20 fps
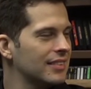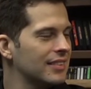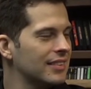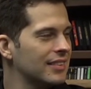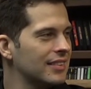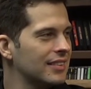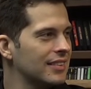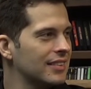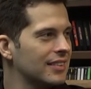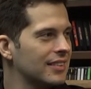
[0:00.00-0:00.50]

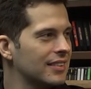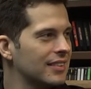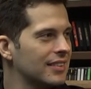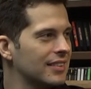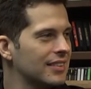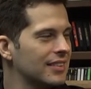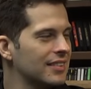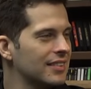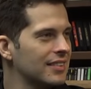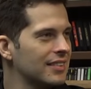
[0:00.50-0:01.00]

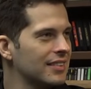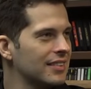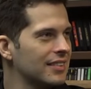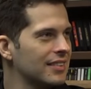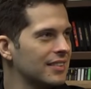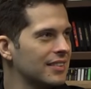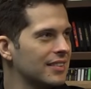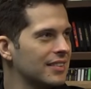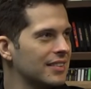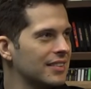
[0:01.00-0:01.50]

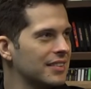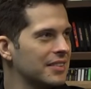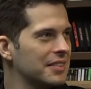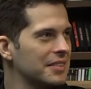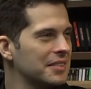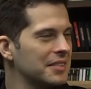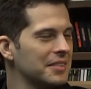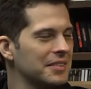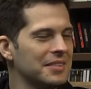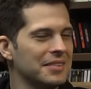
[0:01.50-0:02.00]

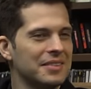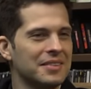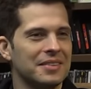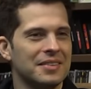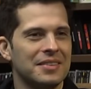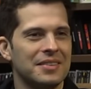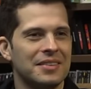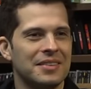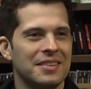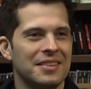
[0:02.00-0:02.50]

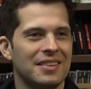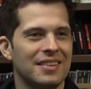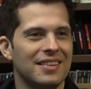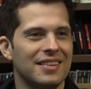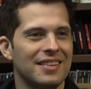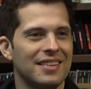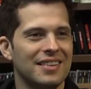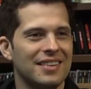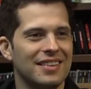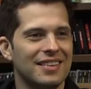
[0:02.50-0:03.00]

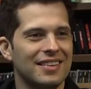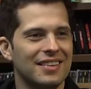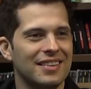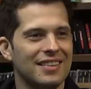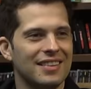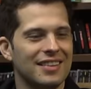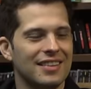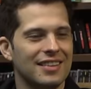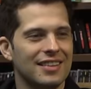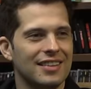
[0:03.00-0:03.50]

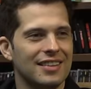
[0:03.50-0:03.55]
No words are spoken by the person on screen.